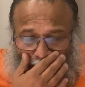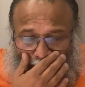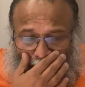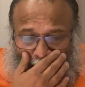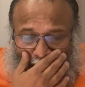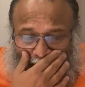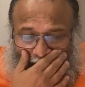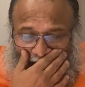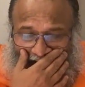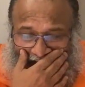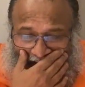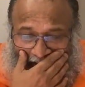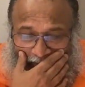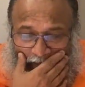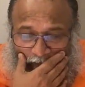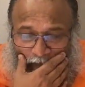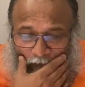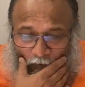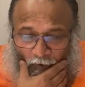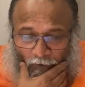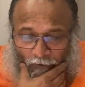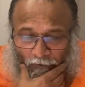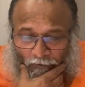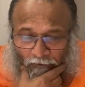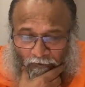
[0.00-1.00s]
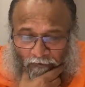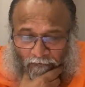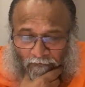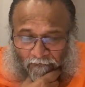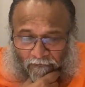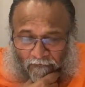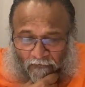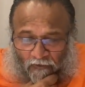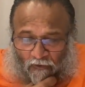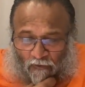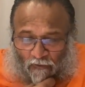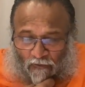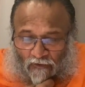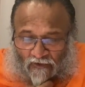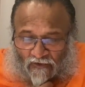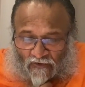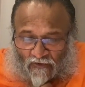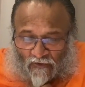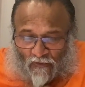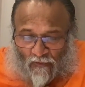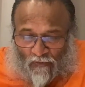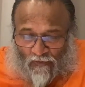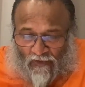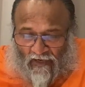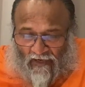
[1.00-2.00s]
therefore to the
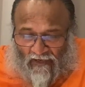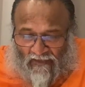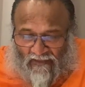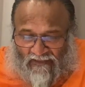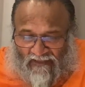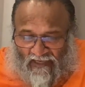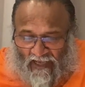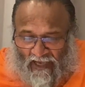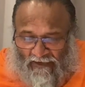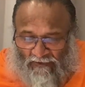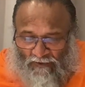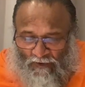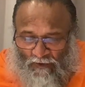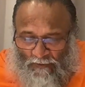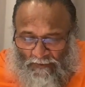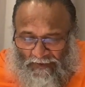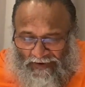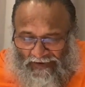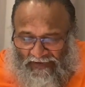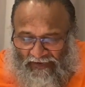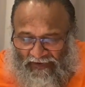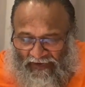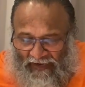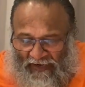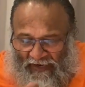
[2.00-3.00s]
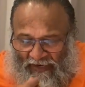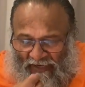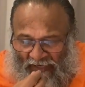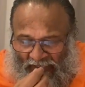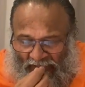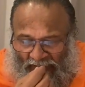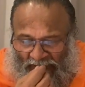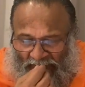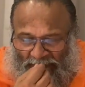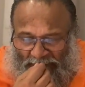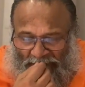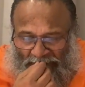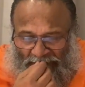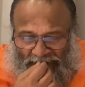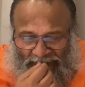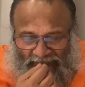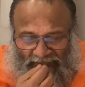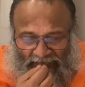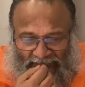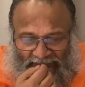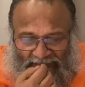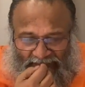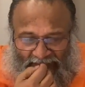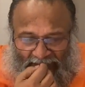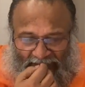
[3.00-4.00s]
student's argument
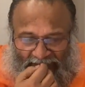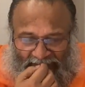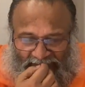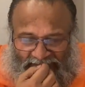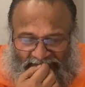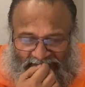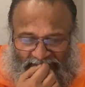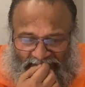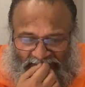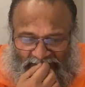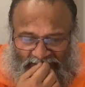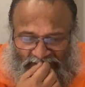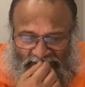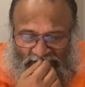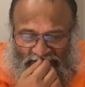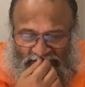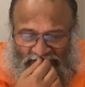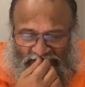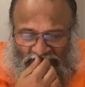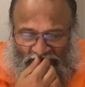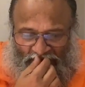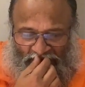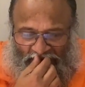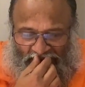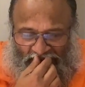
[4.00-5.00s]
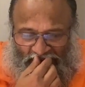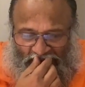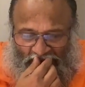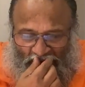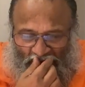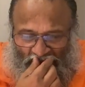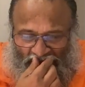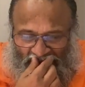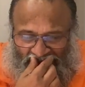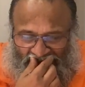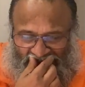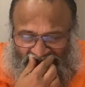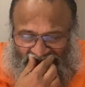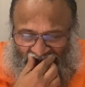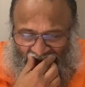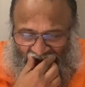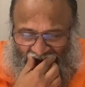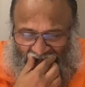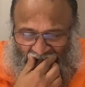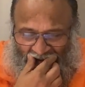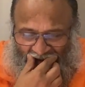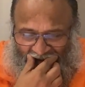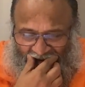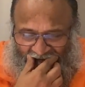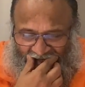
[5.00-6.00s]
that the existence of ignorance
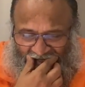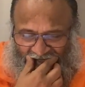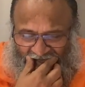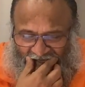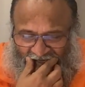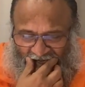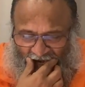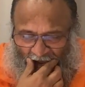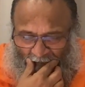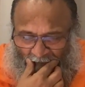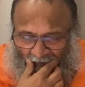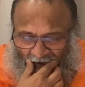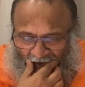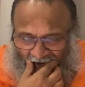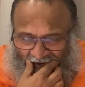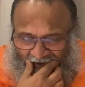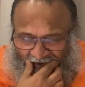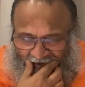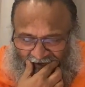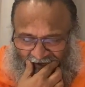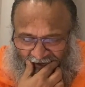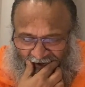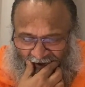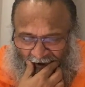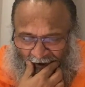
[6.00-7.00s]
can be established